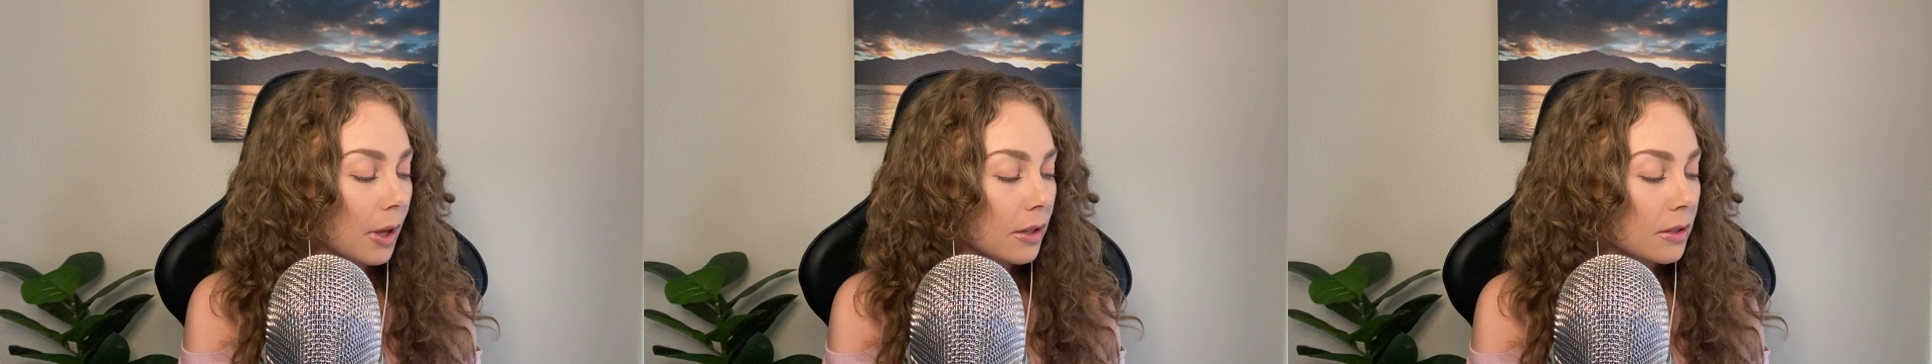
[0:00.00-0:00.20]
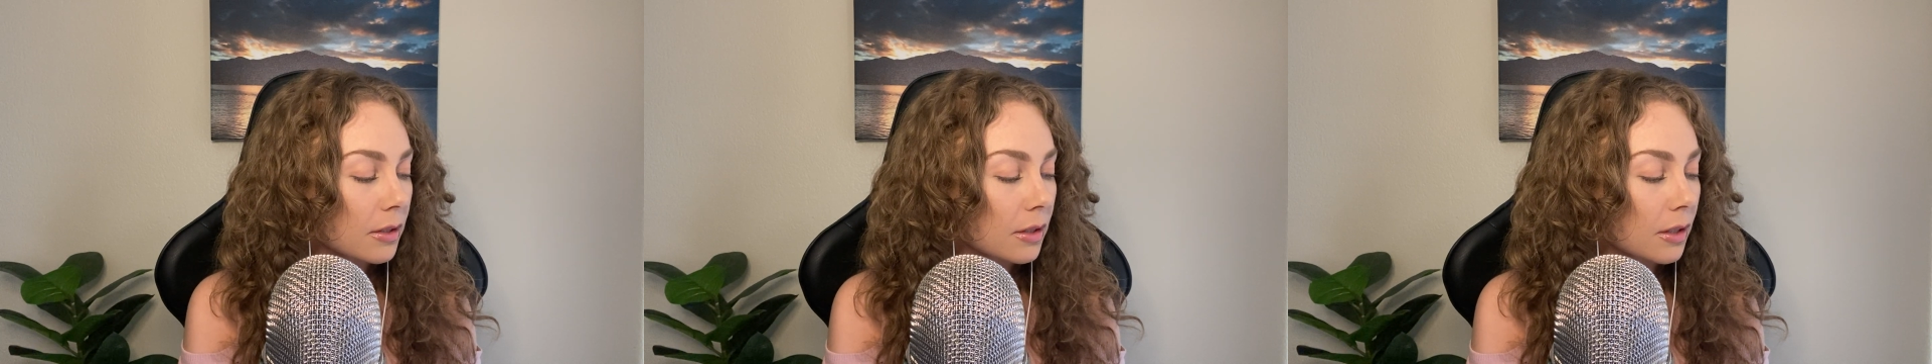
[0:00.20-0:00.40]

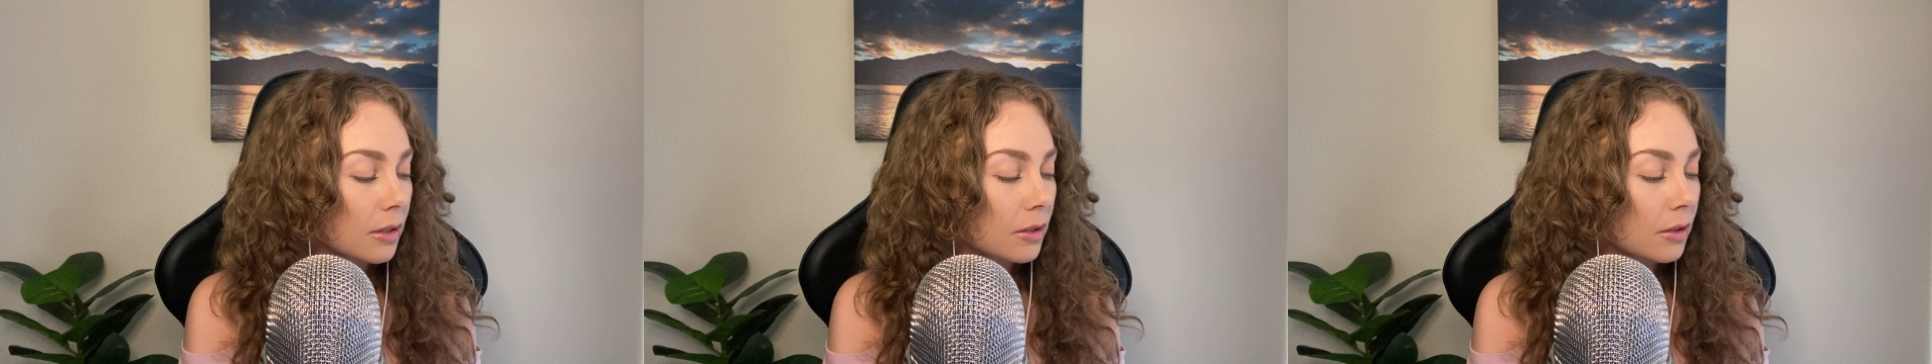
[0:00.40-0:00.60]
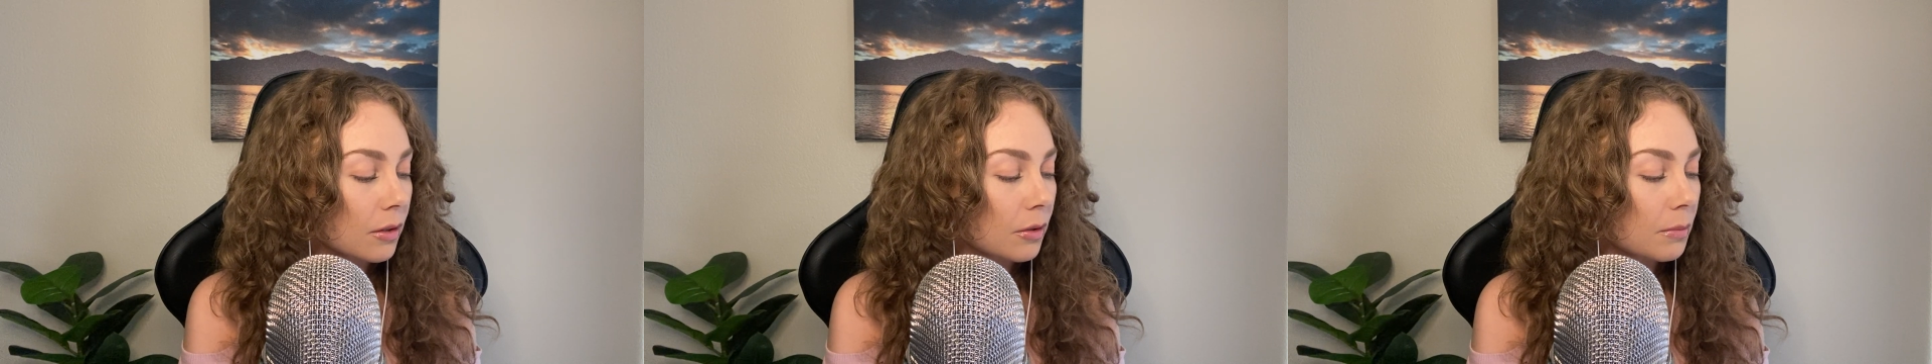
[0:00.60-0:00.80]
as he
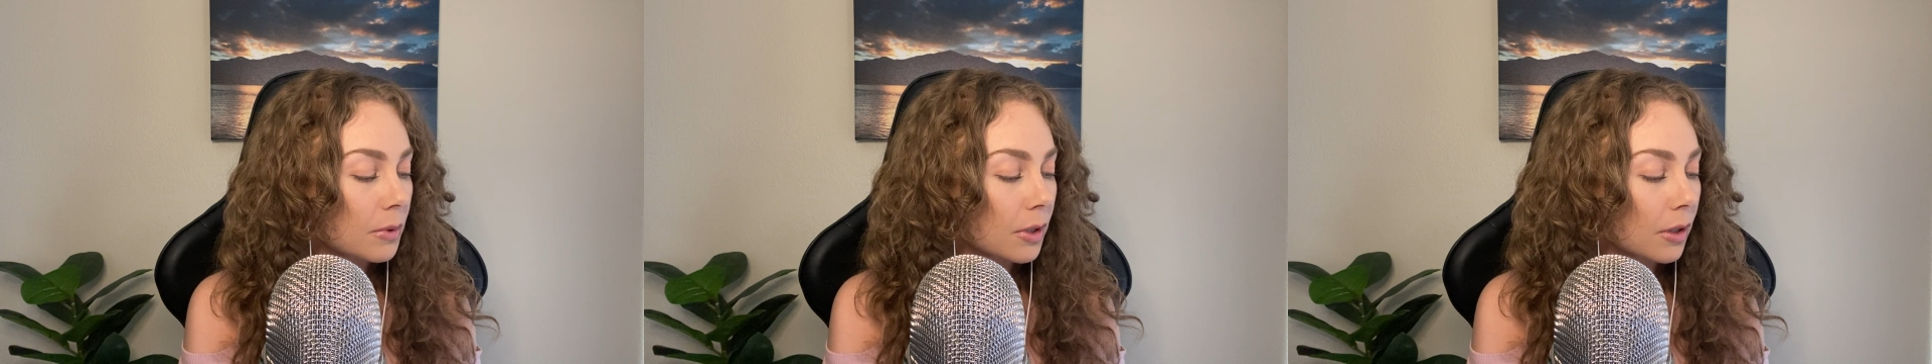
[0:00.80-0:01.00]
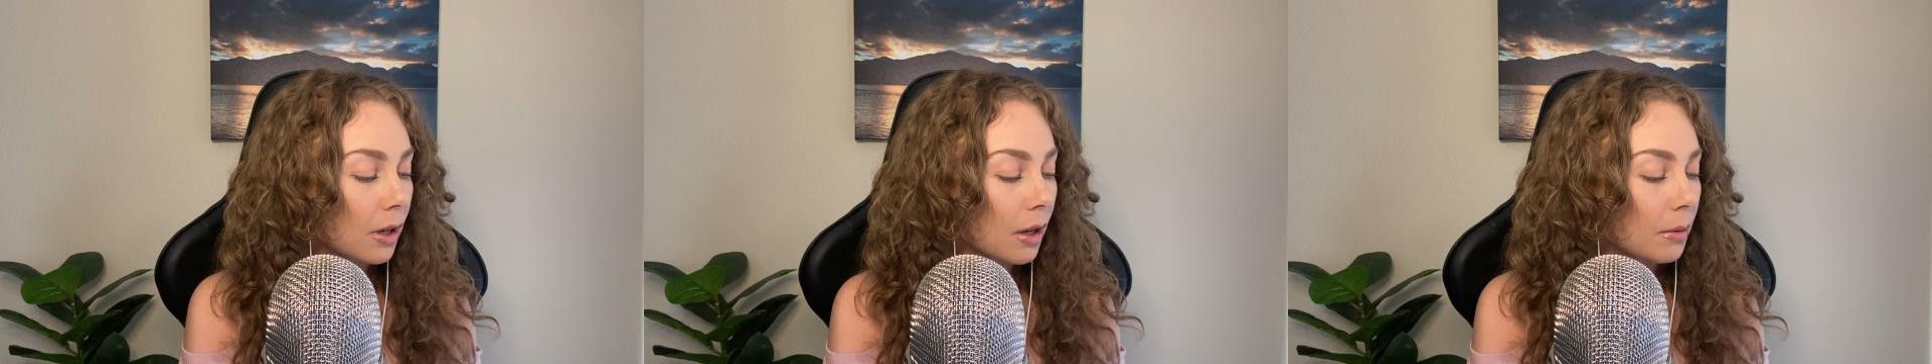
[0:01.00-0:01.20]
scooped
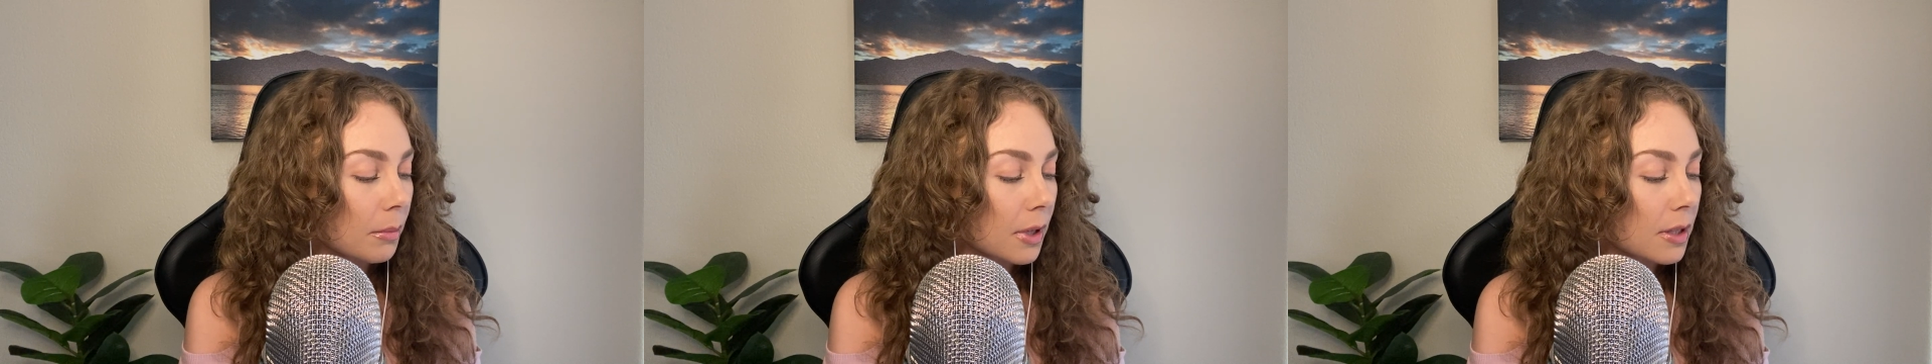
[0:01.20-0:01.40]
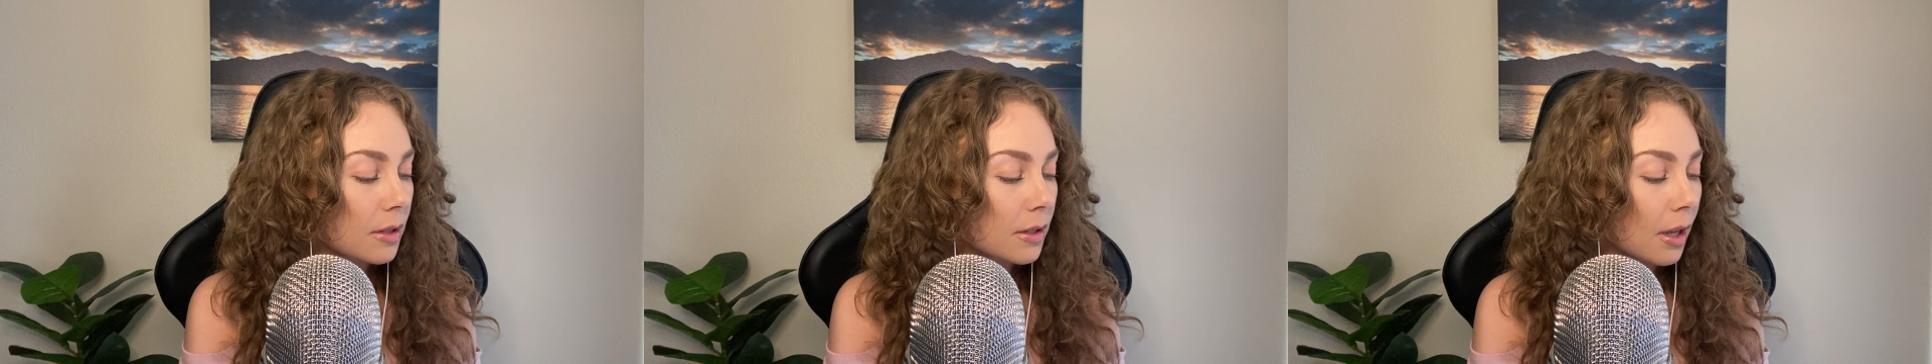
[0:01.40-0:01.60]
her up
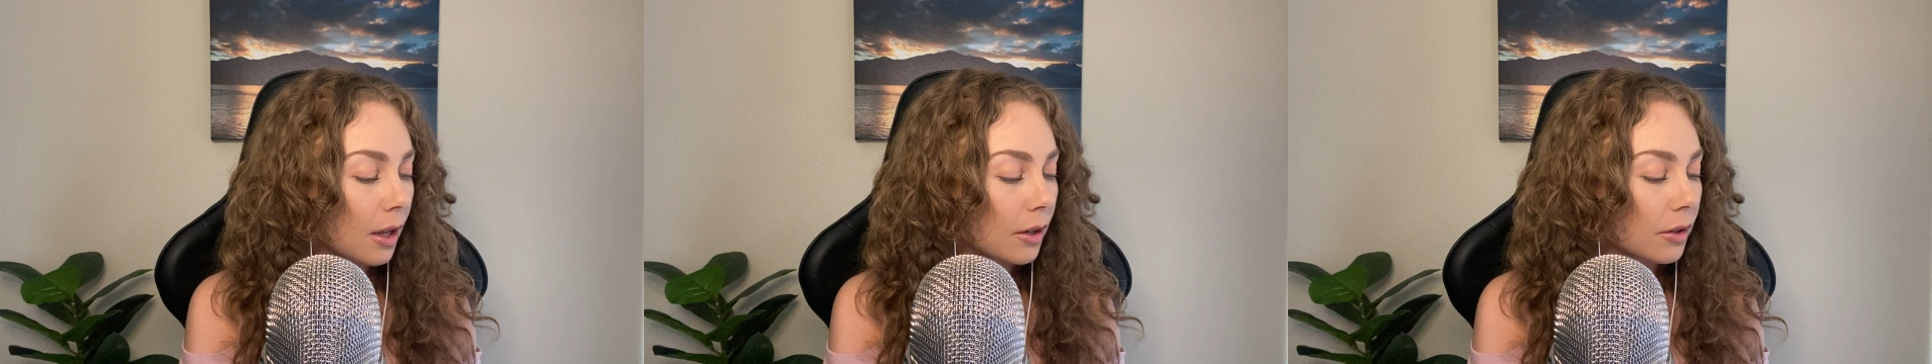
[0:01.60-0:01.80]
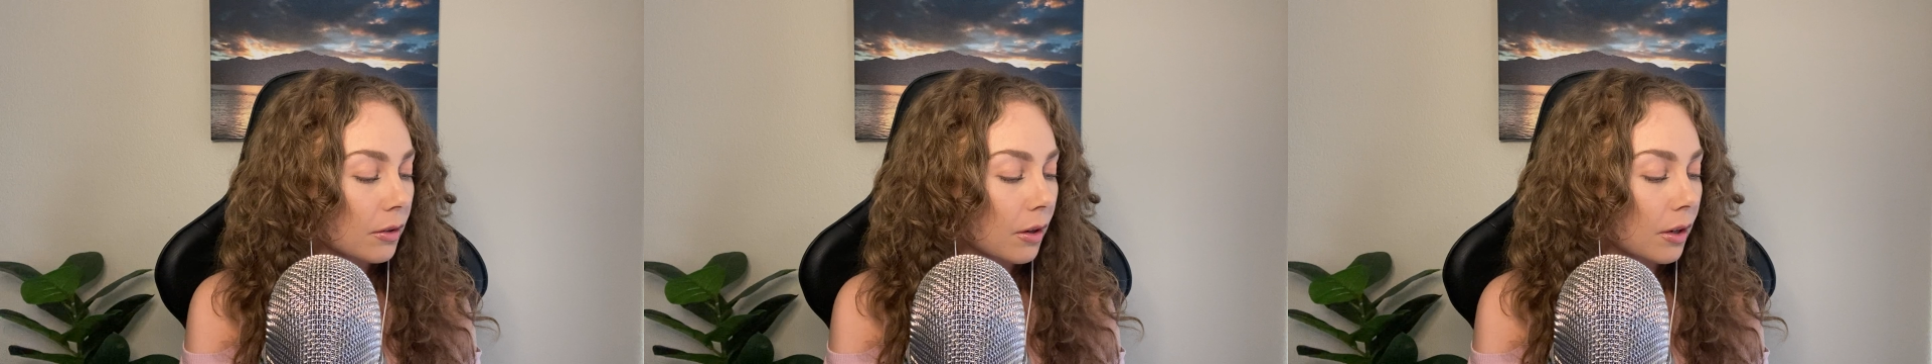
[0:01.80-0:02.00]
and set
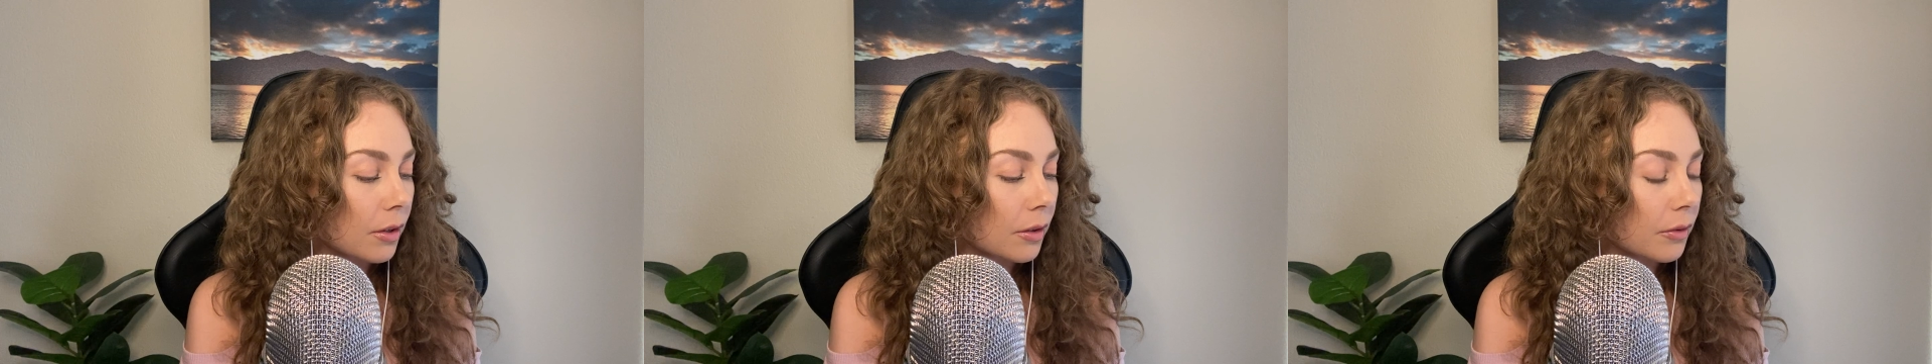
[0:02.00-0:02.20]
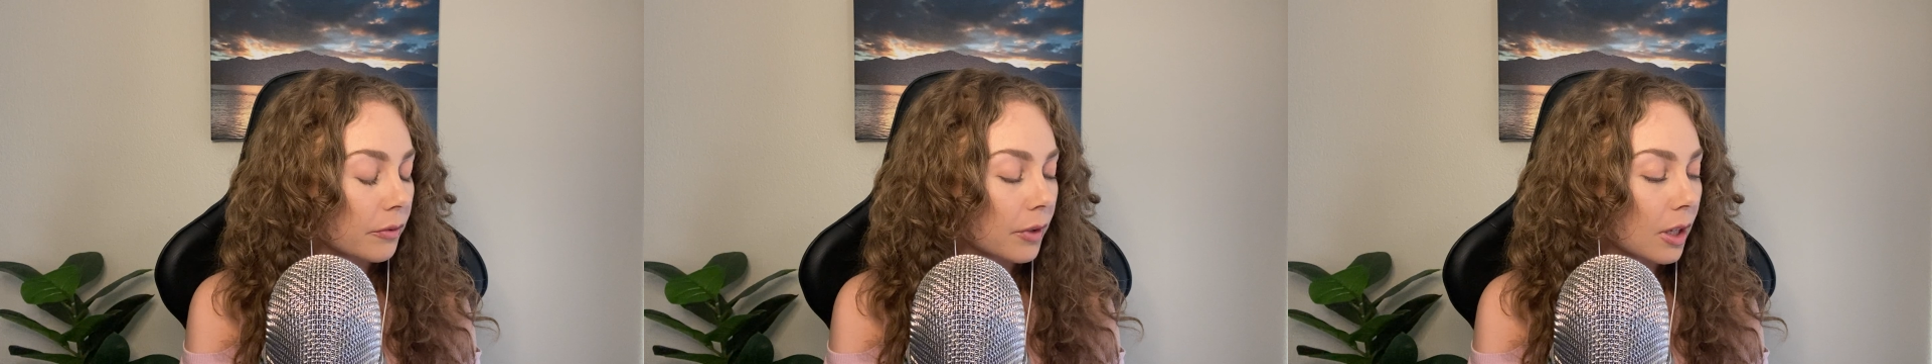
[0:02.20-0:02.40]
her on
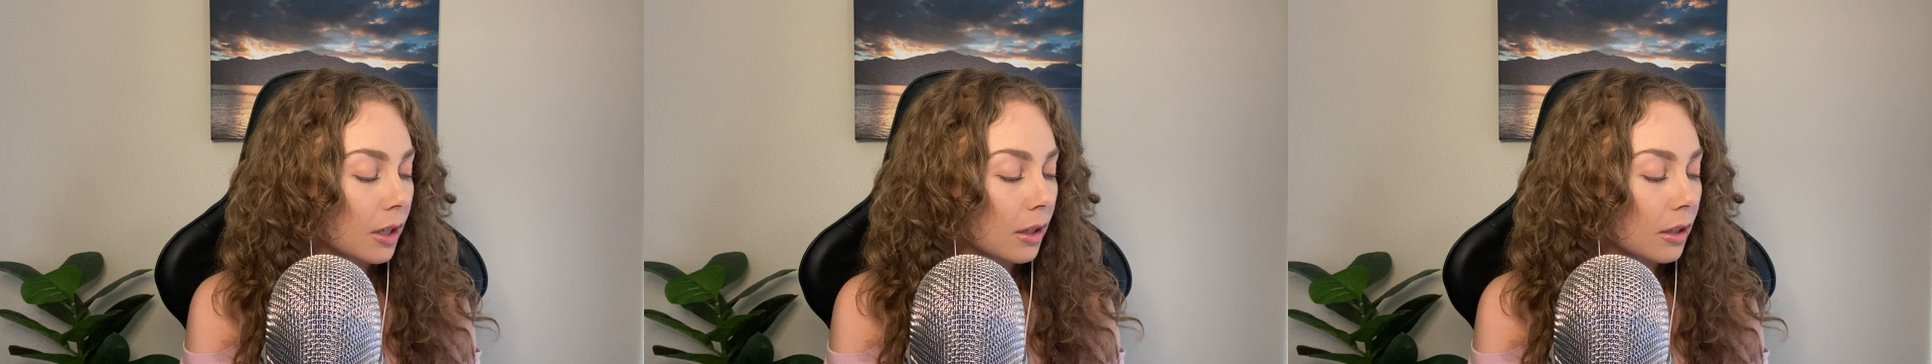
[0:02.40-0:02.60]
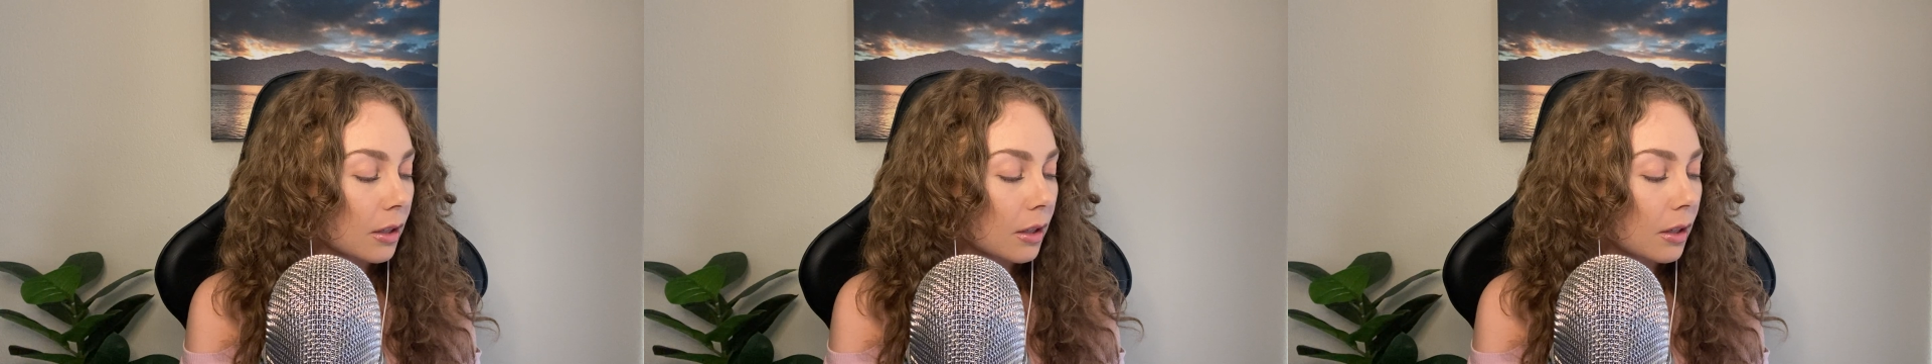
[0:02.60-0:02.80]
her feet.